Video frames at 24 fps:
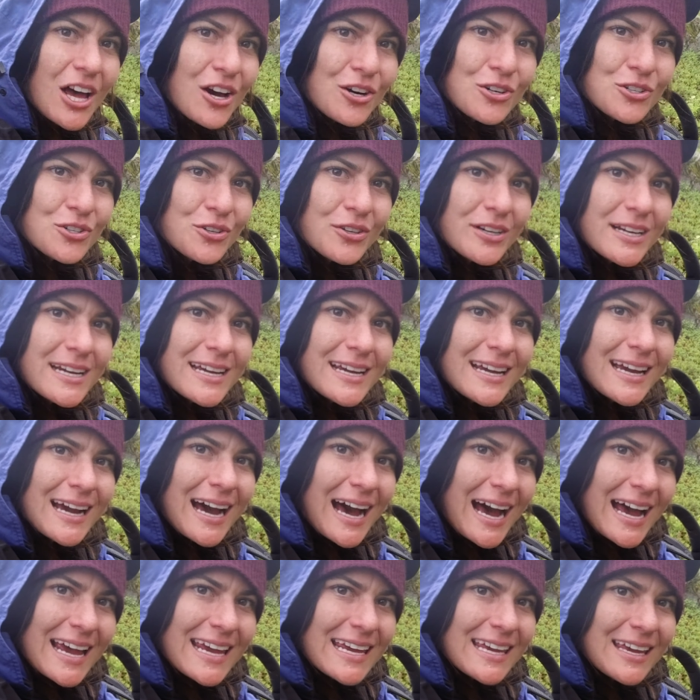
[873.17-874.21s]
Luxury
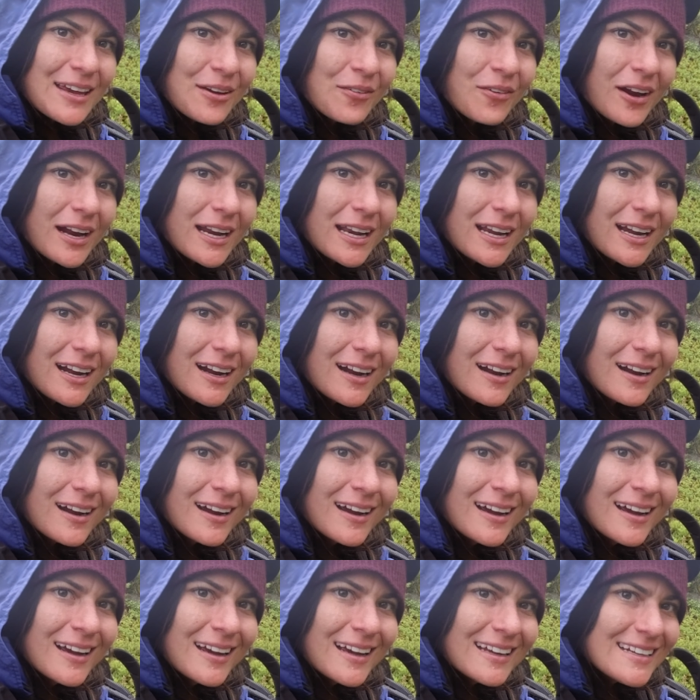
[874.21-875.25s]
hiking right here.
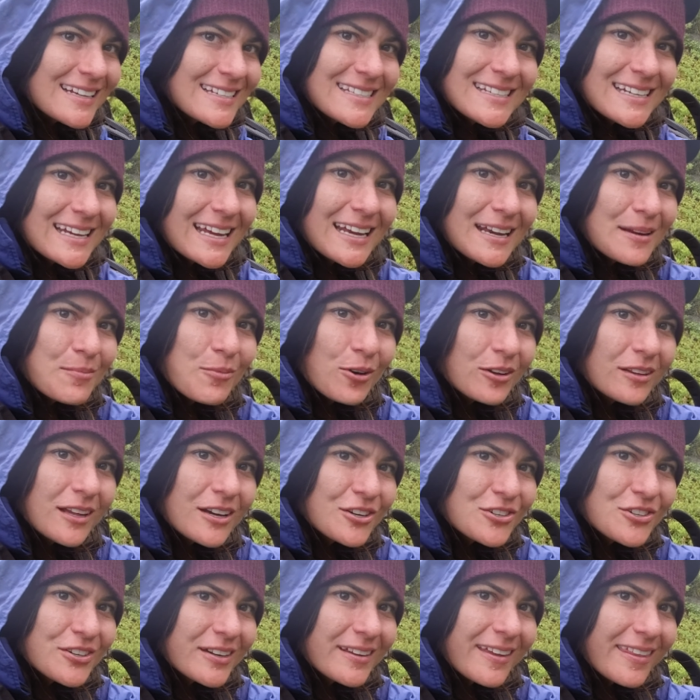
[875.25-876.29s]
Doesn't get any more
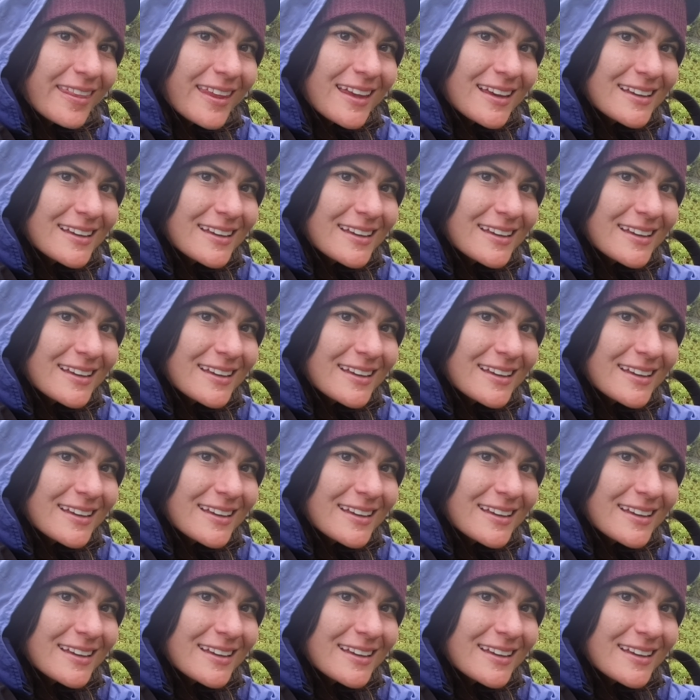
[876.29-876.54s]
luxury than